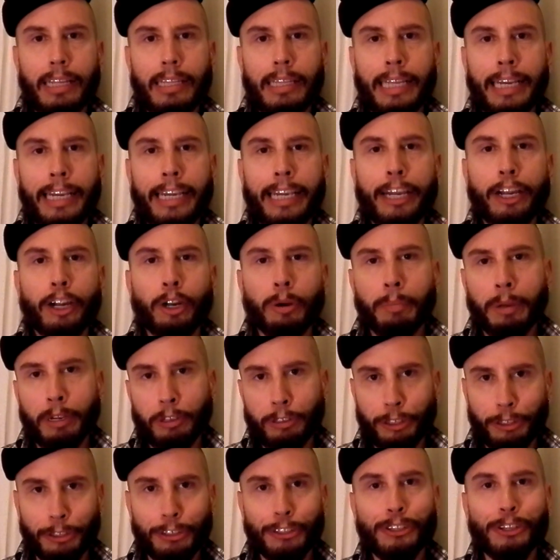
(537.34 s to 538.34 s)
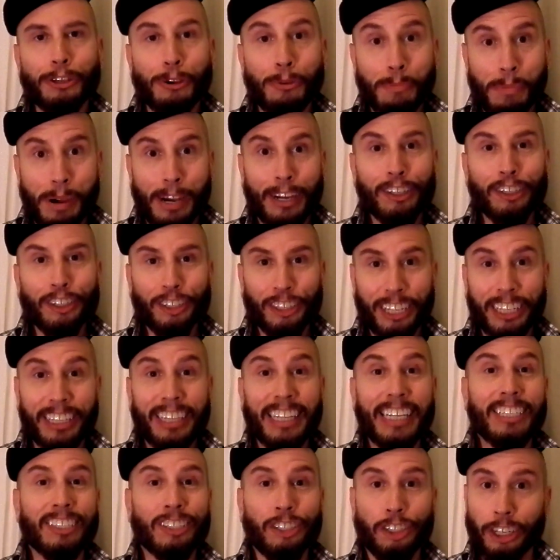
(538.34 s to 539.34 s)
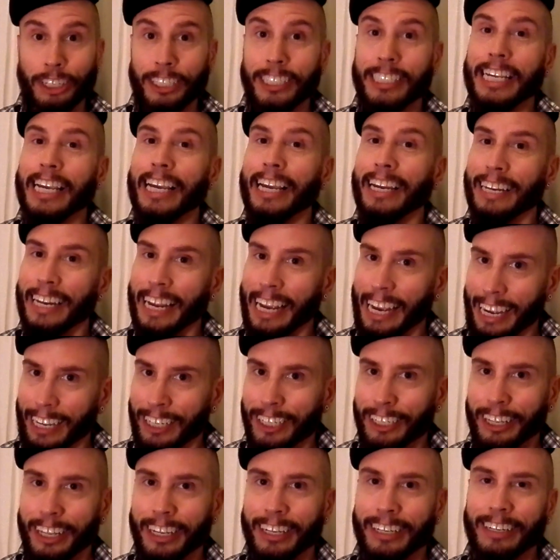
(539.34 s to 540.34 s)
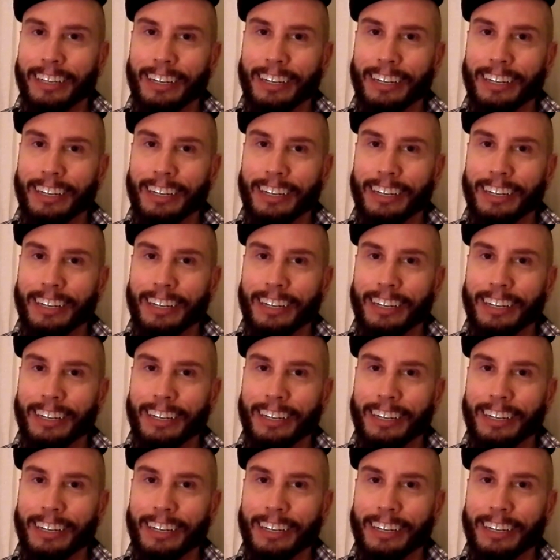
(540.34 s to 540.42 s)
they care about you so much that they just can't handle it.